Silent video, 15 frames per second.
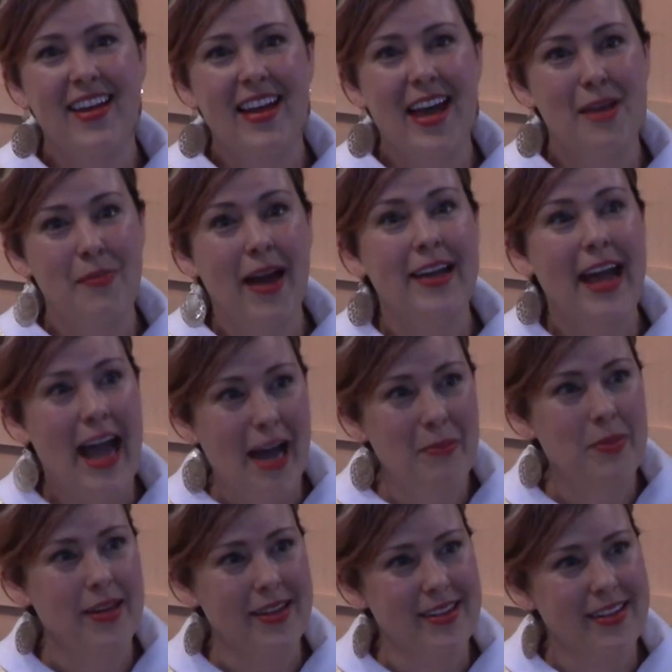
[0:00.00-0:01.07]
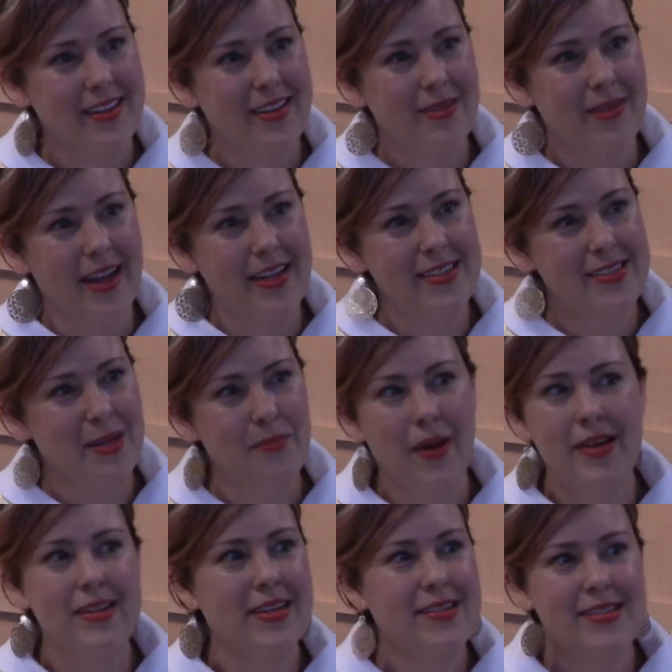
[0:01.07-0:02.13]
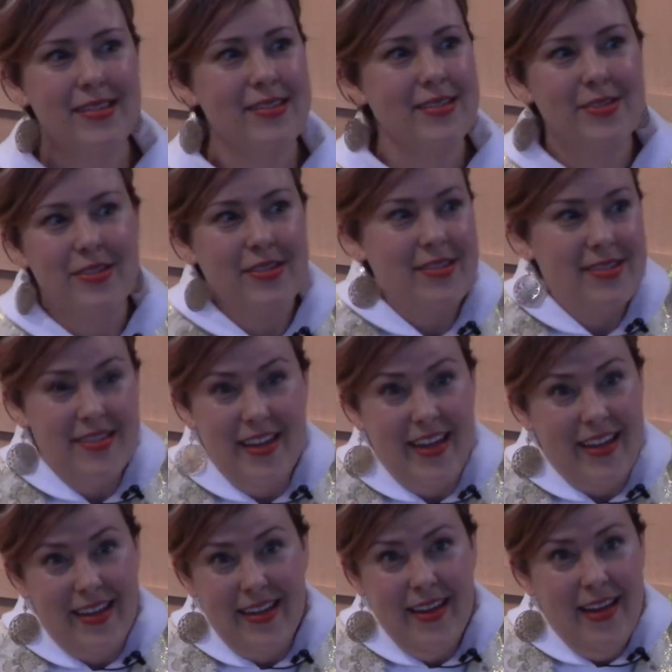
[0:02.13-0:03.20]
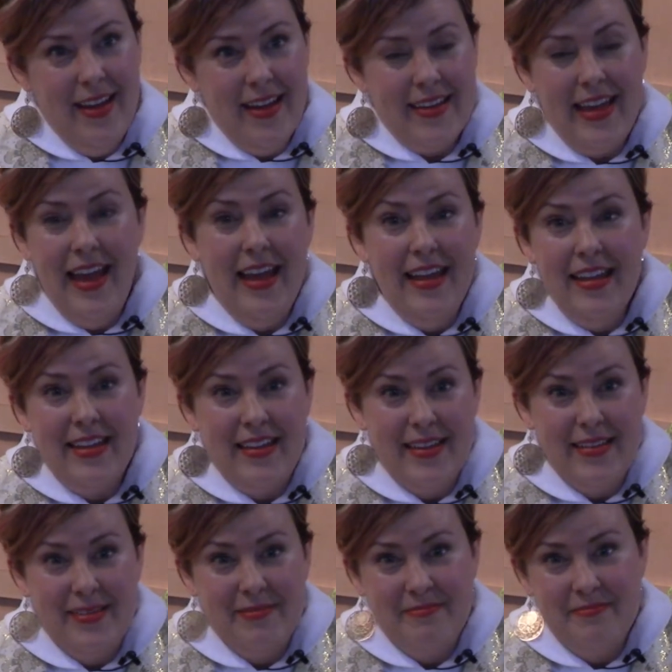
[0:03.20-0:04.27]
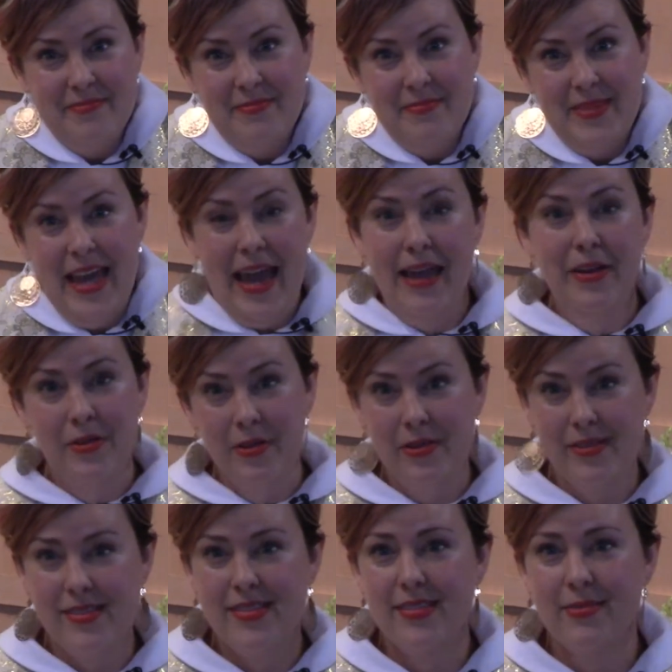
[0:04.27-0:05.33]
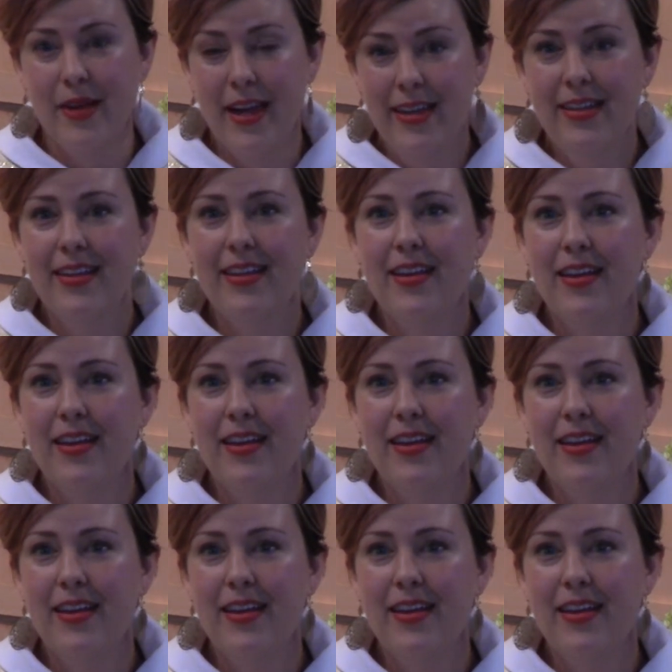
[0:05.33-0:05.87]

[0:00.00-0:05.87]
It might happen, right? Abundance isn't just like cake and candles, right?